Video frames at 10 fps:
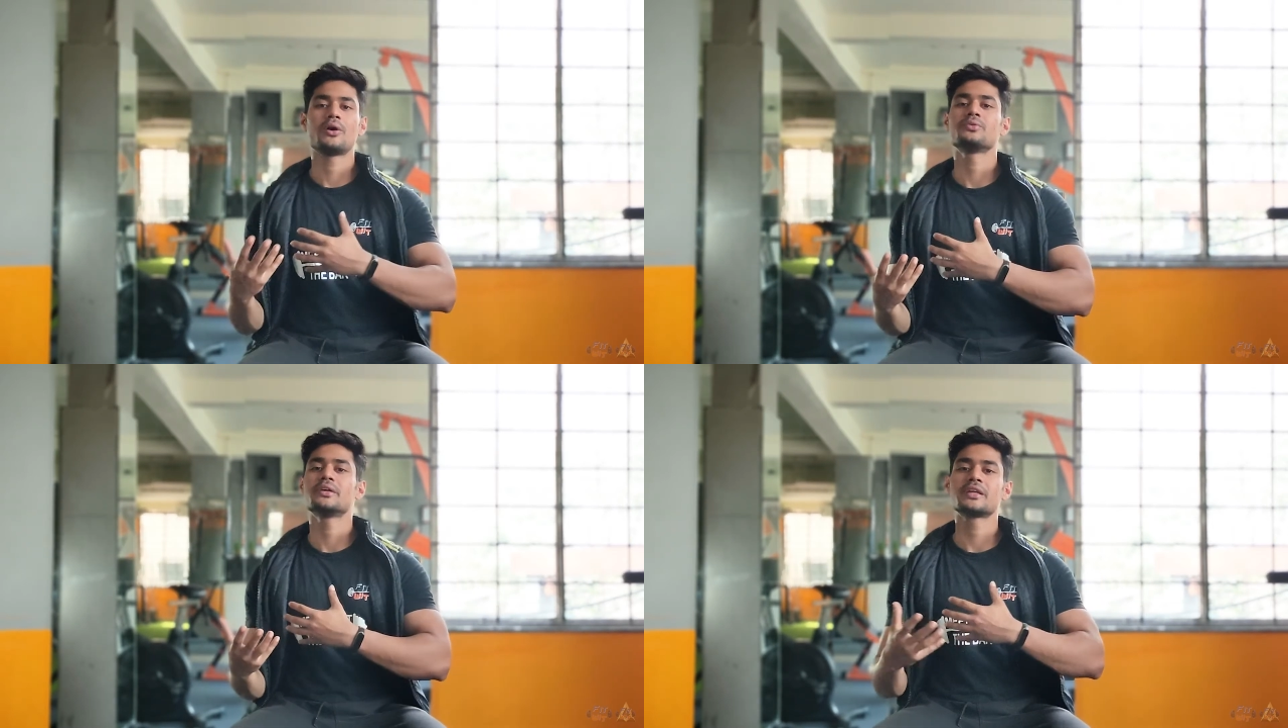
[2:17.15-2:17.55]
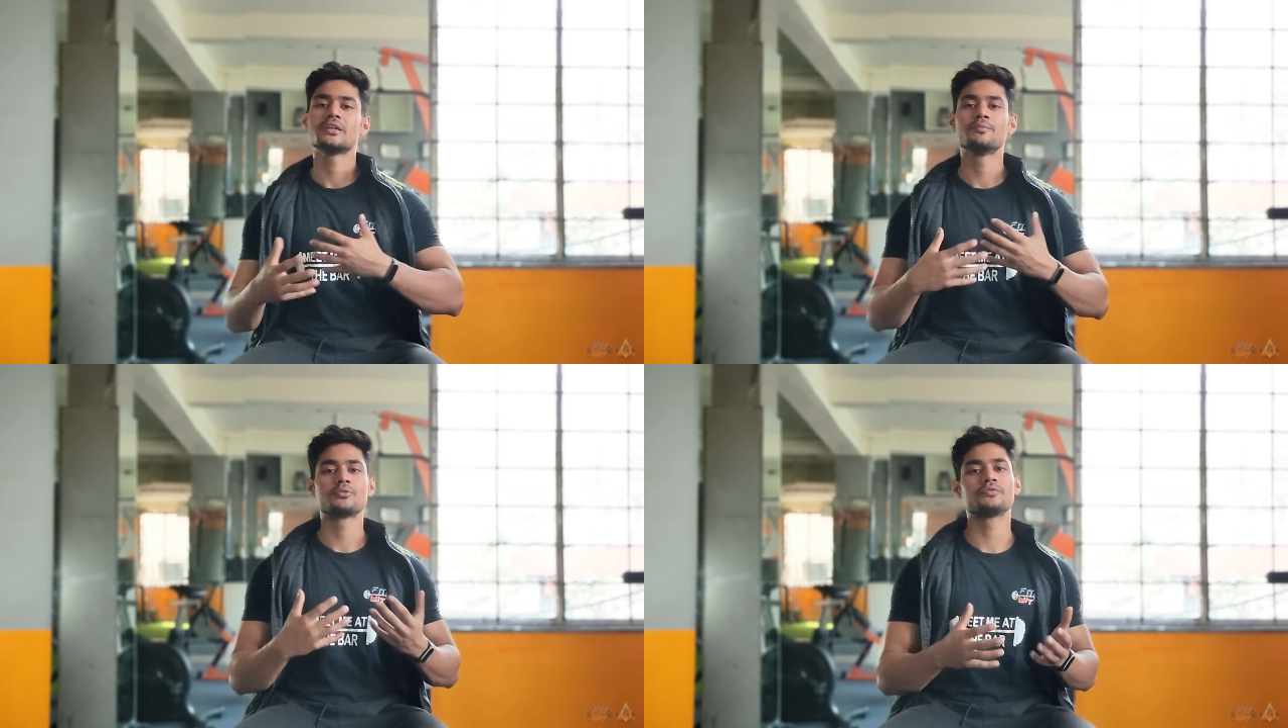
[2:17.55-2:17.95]
how they
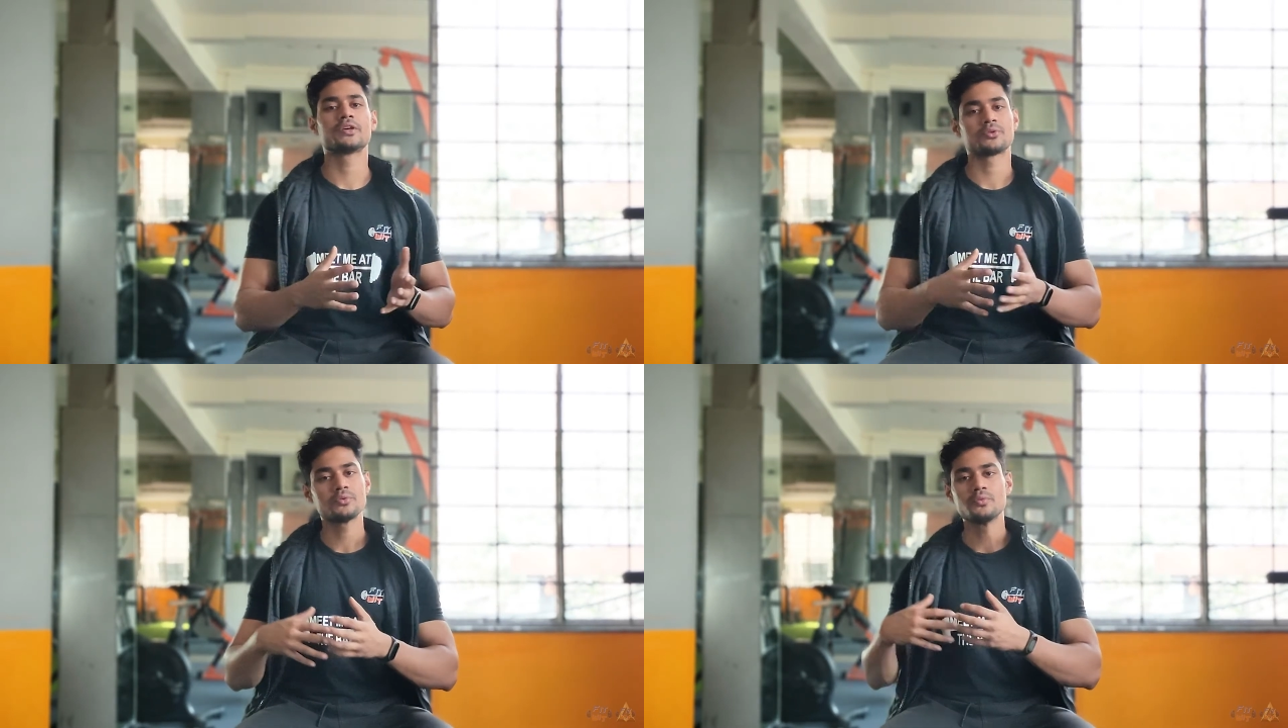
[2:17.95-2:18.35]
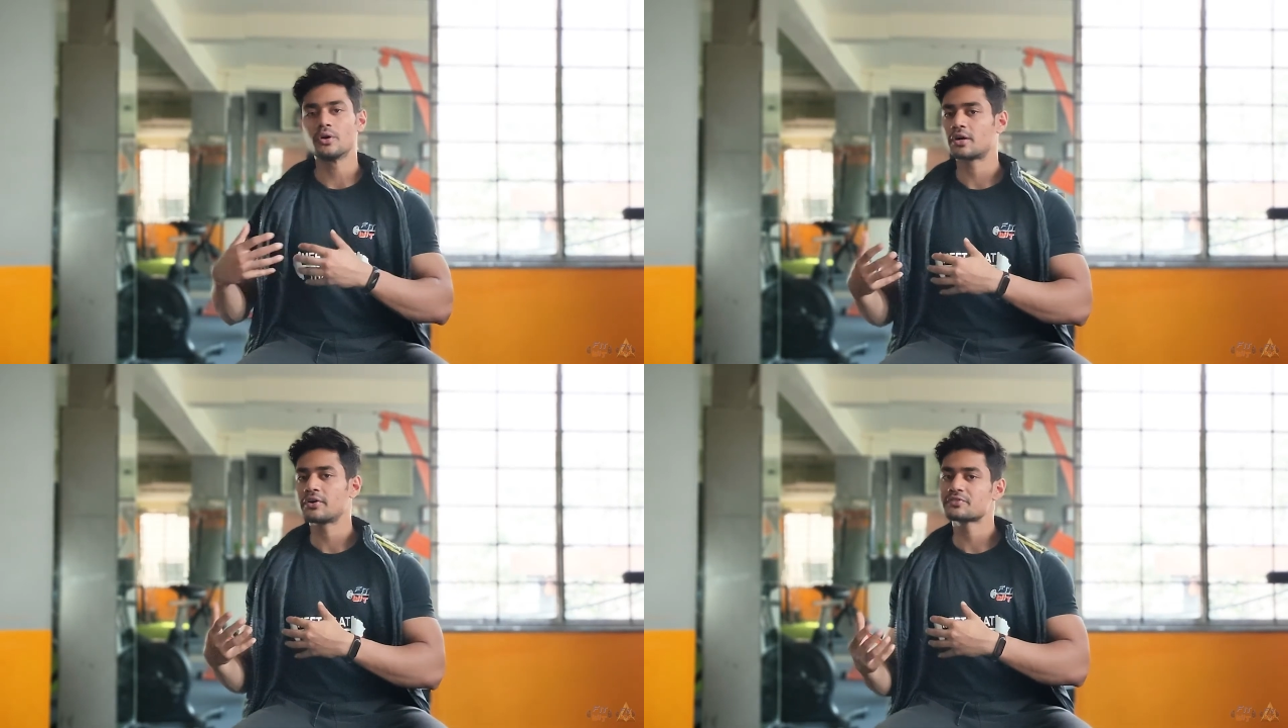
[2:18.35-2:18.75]
can improve their own
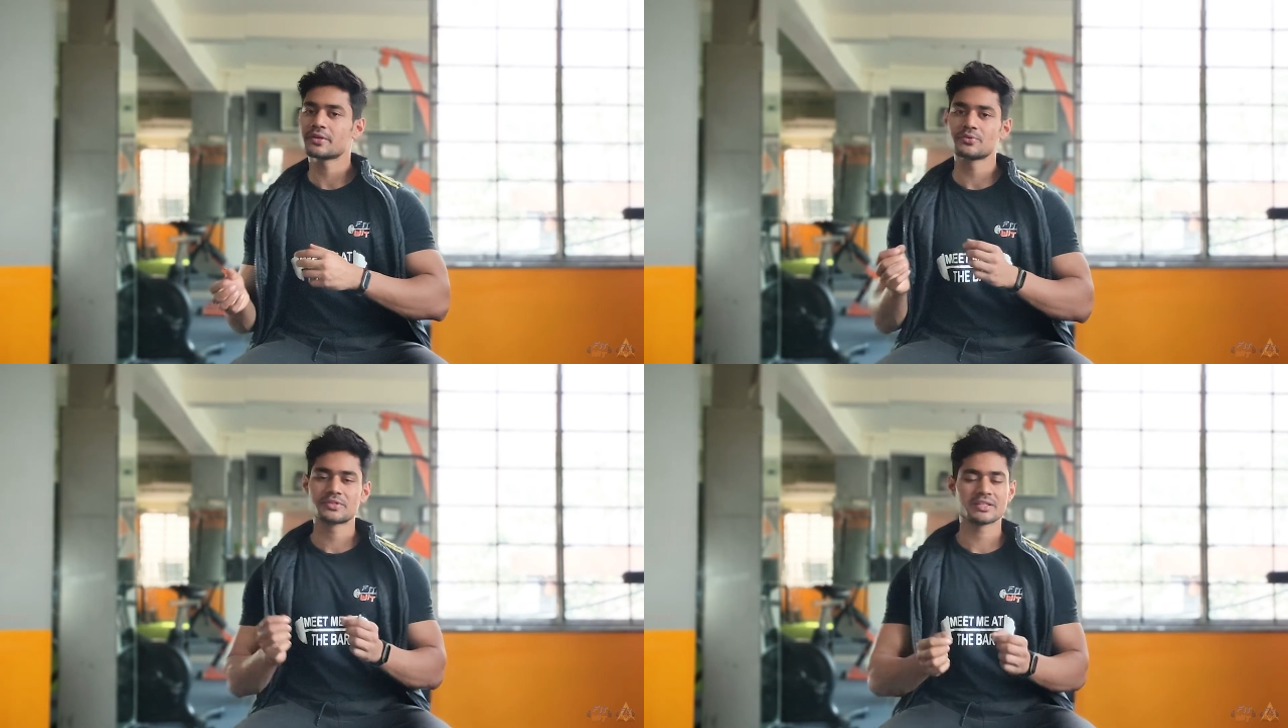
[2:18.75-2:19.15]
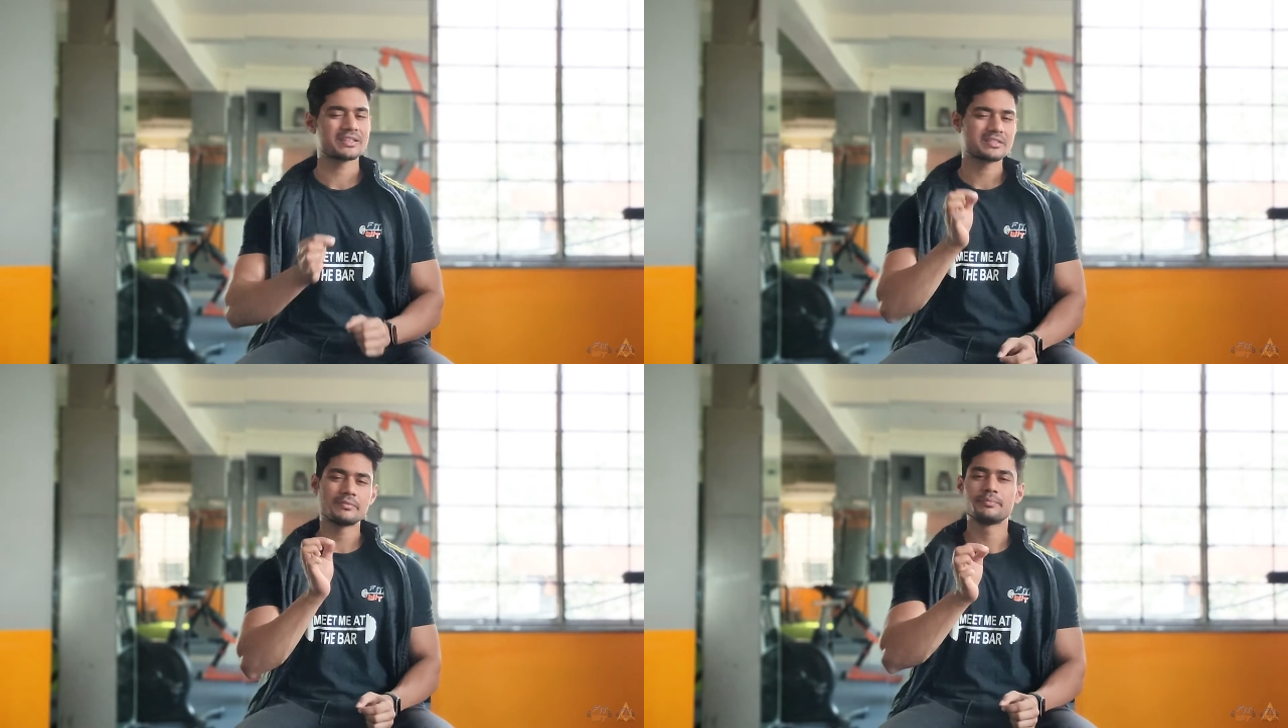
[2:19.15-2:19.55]
workouts by
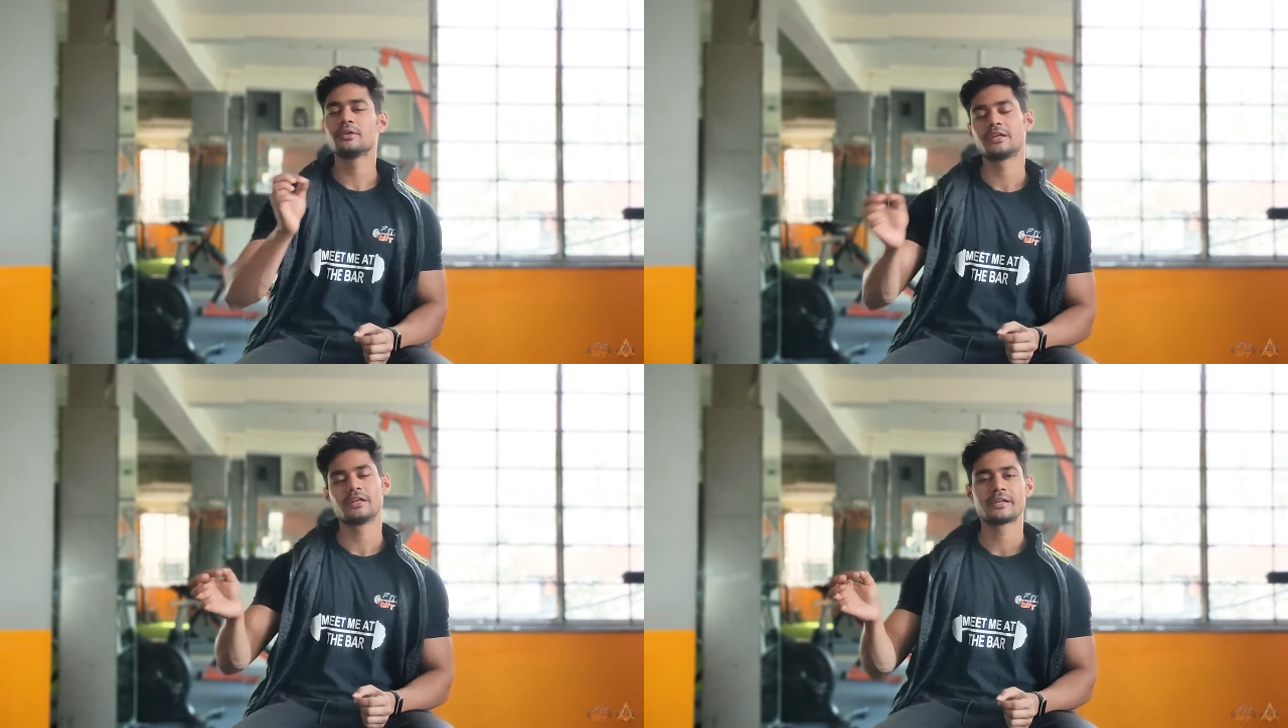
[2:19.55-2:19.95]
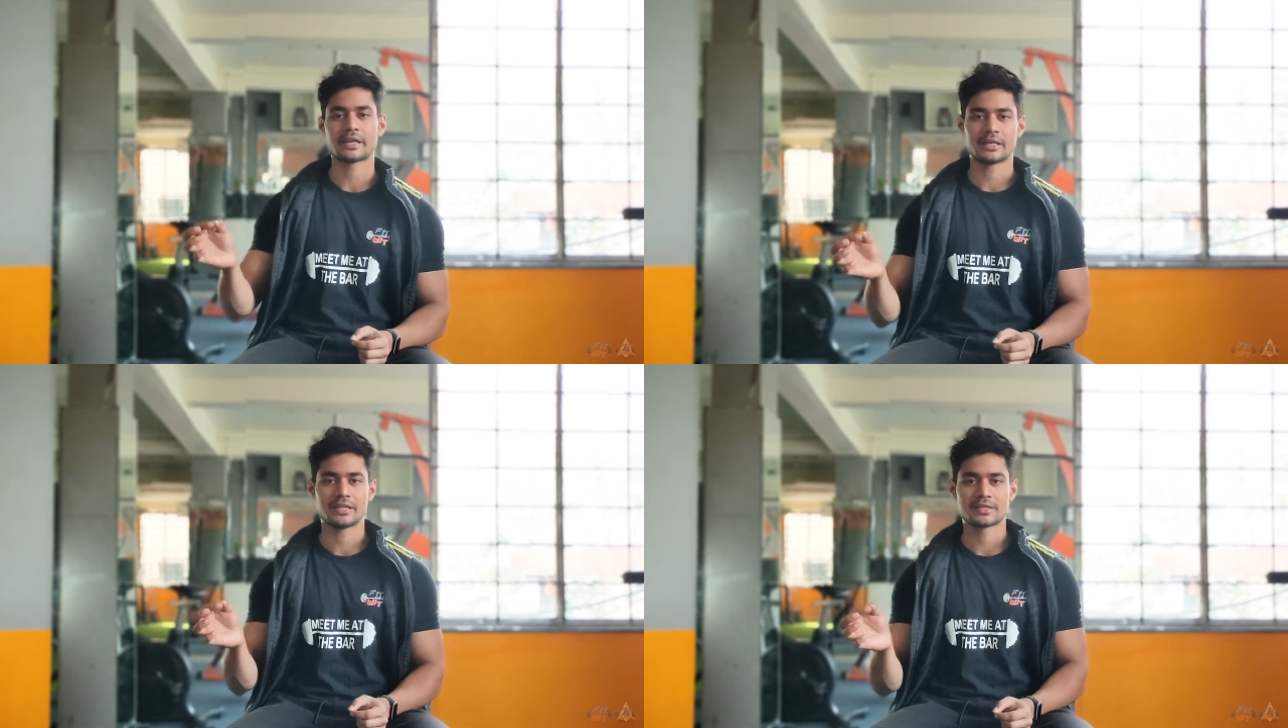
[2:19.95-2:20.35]
using these simple
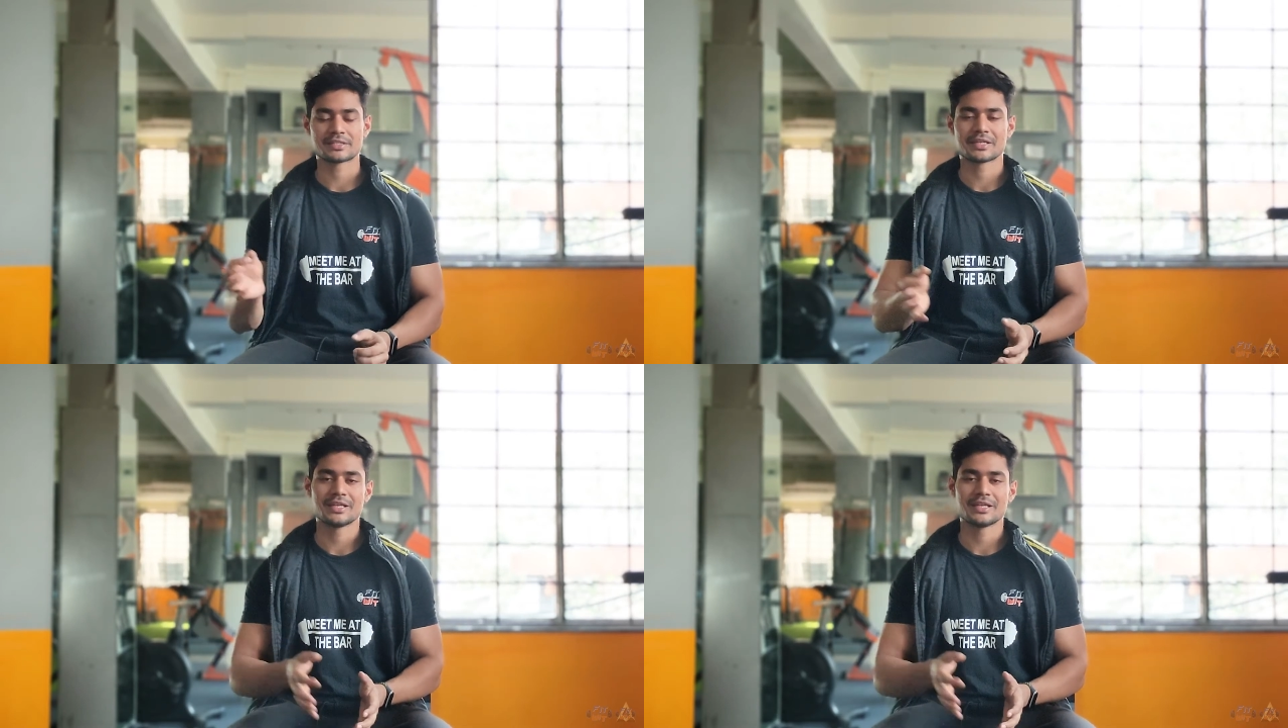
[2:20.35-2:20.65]
little techniques.